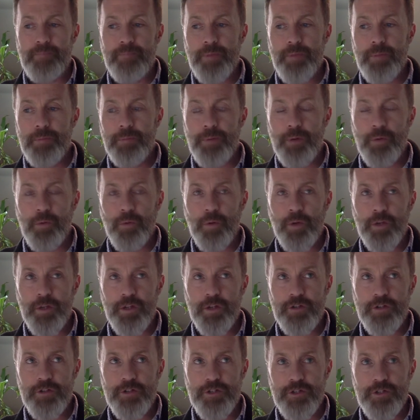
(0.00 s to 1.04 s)
But what
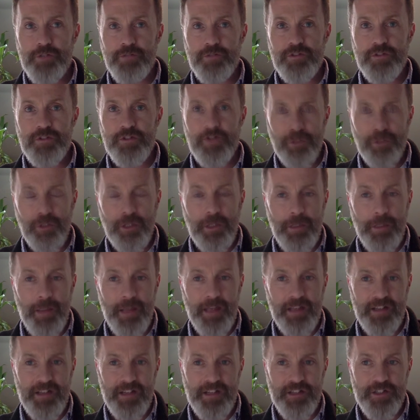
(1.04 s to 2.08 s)
you should certainly pay
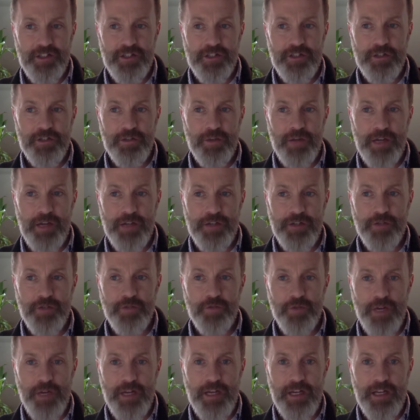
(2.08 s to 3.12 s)
attention to as you
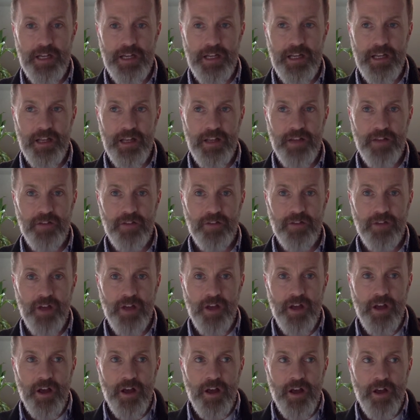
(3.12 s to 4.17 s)
read it is
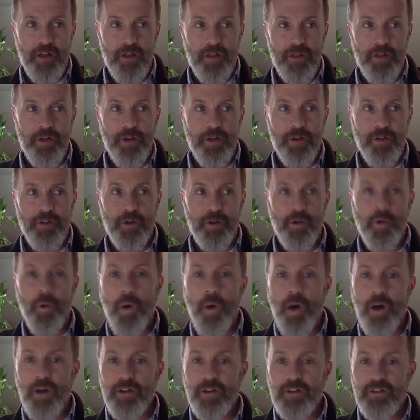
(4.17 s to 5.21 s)
the
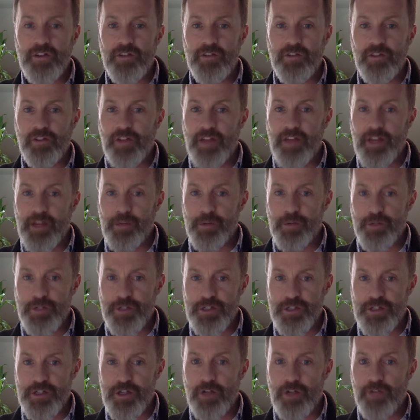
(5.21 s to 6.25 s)
quality of the language
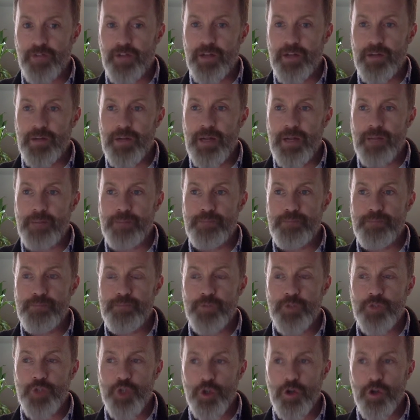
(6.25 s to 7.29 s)
itself, and
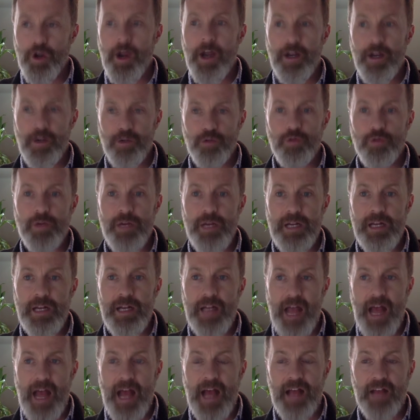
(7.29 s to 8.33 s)
try to read it
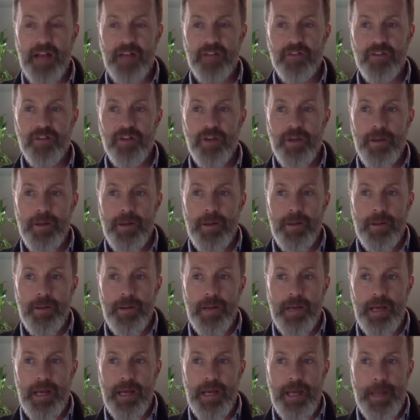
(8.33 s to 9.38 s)
as
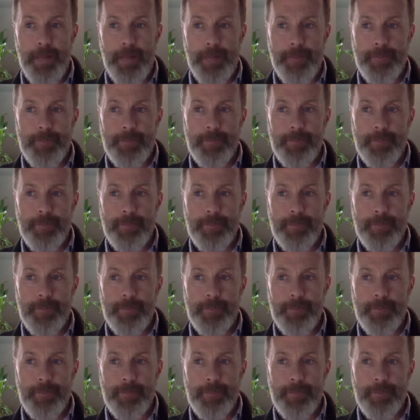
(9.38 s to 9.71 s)
a